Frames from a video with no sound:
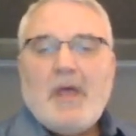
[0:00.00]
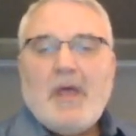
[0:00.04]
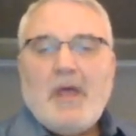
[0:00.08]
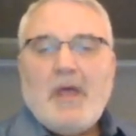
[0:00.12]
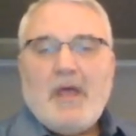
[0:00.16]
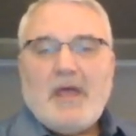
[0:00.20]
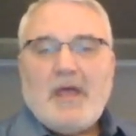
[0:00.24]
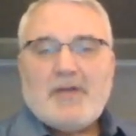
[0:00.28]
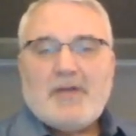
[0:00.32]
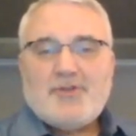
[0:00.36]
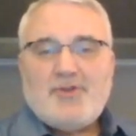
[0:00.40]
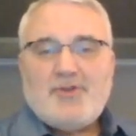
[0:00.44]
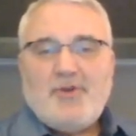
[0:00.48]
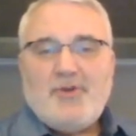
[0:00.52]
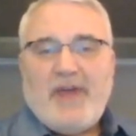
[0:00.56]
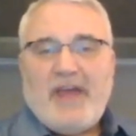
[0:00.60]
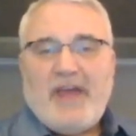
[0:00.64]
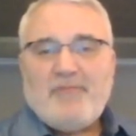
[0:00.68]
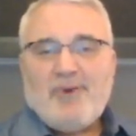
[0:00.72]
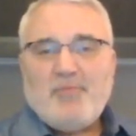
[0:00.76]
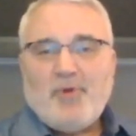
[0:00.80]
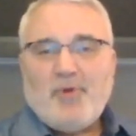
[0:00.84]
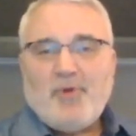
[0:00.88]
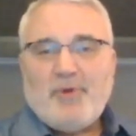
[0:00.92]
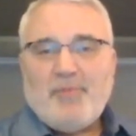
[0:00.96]
As you
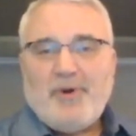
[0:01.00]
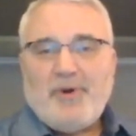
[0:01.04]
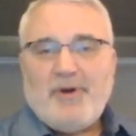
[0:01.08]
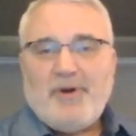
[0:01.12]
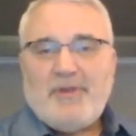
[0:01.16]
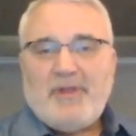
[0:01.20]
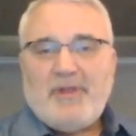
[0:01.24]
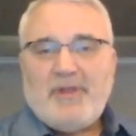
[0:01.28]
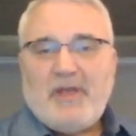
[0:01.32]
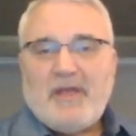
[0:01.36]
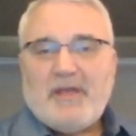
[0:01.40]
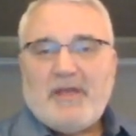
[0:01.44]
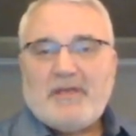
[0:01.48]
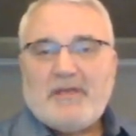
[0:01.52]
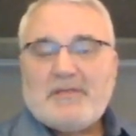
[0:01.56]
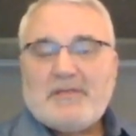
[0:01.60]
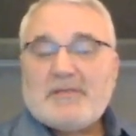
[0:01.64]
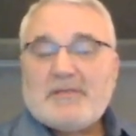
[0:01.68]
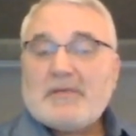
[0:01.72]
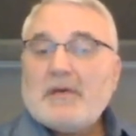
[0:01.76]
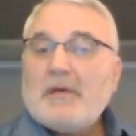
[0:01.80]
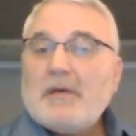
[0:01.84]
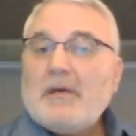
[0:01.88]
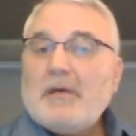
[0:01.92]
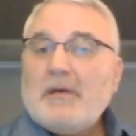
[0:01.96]
have more birthdays,
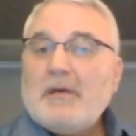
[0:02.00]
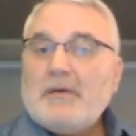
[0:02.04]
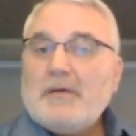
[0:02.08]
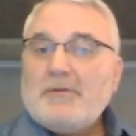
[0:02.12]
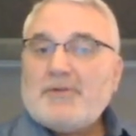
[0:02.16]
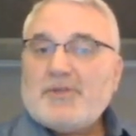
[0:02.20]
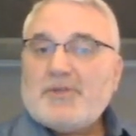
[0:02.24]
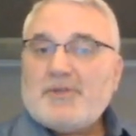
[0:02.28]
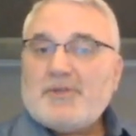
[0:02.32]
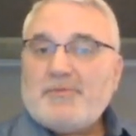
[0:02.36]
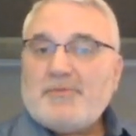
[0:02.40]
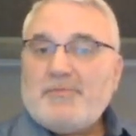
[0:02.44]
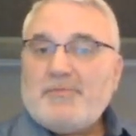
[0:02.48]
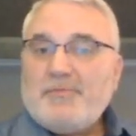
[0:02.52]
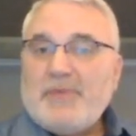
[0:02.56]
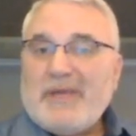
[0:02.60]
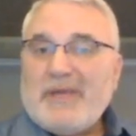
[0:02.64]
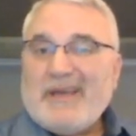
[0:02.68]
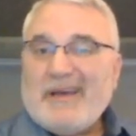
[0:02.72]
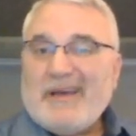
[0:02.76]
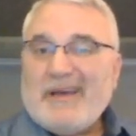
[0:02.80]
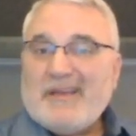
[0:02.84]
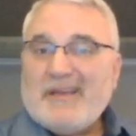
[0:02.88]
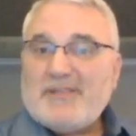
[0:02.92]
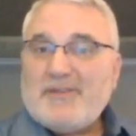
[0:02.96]
just
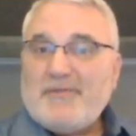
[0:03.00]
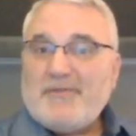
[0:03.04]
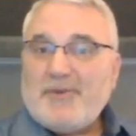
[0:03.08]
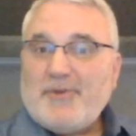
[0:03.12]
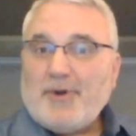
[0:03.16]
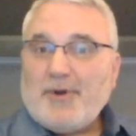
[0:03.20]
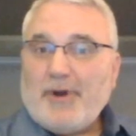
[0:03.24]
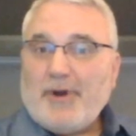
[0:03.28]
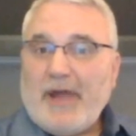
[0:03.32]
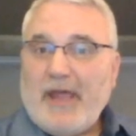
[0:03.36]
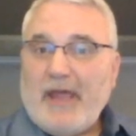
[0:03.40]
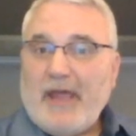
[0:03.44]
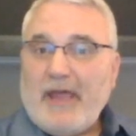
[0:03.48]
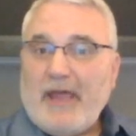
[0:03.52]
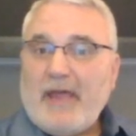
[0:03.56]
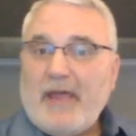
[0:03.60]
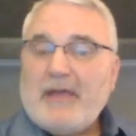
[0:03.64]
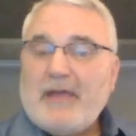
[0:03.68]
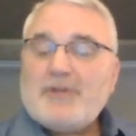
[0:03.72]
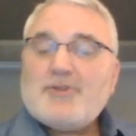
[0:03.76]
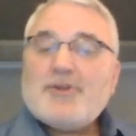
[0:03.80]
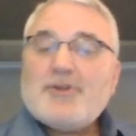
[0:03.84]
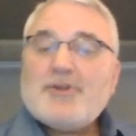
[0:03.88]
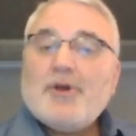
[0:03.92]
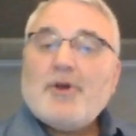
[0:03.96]
because of your
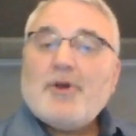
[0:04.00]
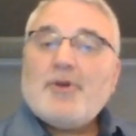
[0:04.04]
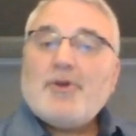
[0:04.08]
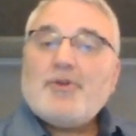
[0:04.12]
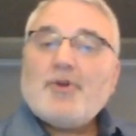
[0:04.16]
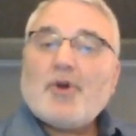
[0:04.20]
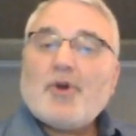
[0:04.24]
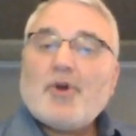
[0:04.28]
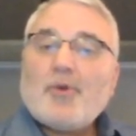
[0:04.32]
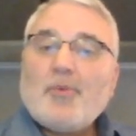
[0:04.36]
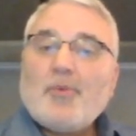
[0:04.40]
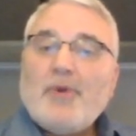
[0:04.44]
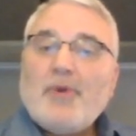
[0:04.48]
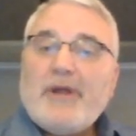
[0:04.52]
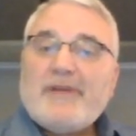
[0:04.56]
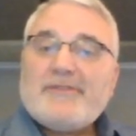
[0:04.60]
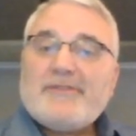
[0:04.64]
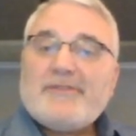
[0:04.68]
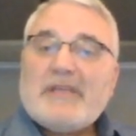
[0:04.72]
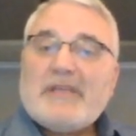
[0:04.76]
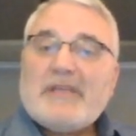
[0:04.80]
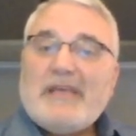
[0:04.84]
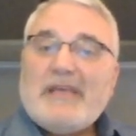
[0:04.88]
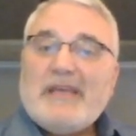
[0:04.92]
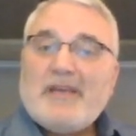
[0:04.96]
age, your
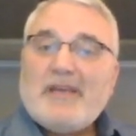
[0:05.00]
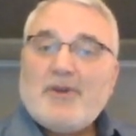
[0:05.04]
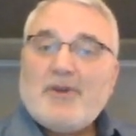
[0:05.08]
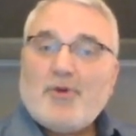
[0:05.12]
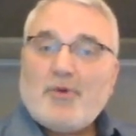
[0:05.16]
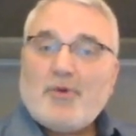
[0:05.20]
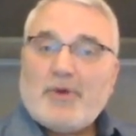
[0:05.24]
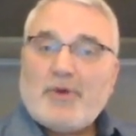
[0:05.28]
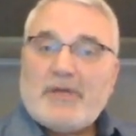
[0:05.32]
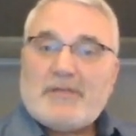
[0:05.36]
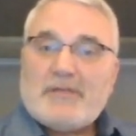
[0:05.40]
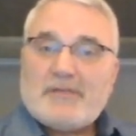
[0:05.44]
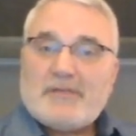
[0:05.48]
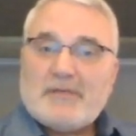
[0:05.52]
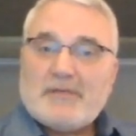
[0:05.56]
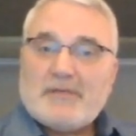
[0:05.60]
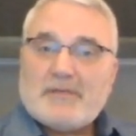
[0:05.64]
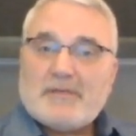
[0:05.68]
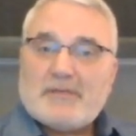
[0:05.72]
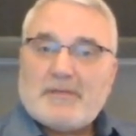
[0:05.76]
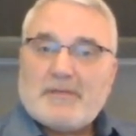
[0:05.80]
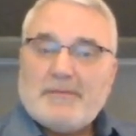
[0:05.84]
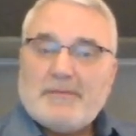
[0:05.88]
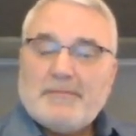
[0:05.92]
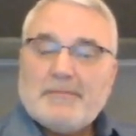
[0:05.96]
risk
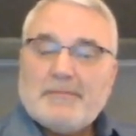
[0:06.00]
increases.